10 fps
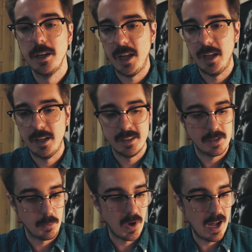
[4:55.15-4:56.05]
And
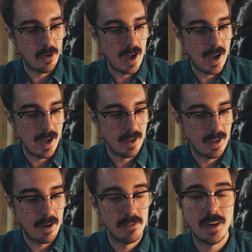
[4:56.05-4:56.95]
while
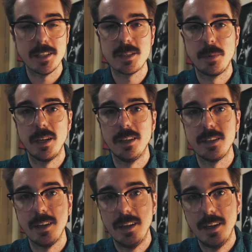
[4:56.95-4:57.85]
I've not spent
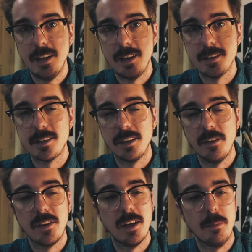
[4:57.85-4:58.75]
a
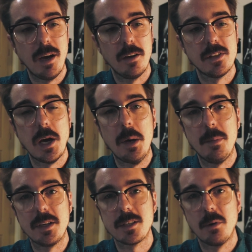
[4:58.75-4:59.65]
significant amount of time
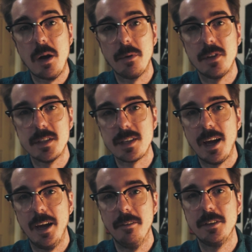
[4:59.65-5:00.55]
messing around with this. I
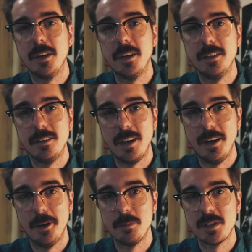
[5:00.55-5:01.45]
have done
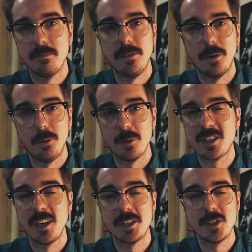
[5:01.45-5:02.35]
some fun little
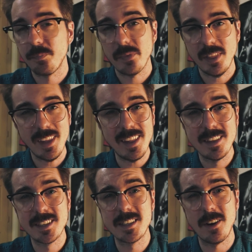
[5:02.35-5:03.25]
sketches.
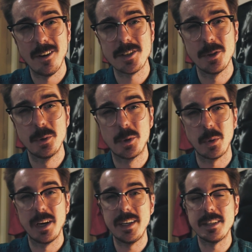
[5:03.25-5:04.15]
This is also
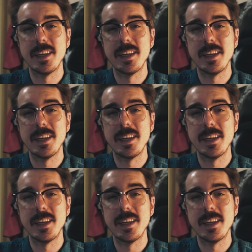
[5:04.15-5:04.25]
great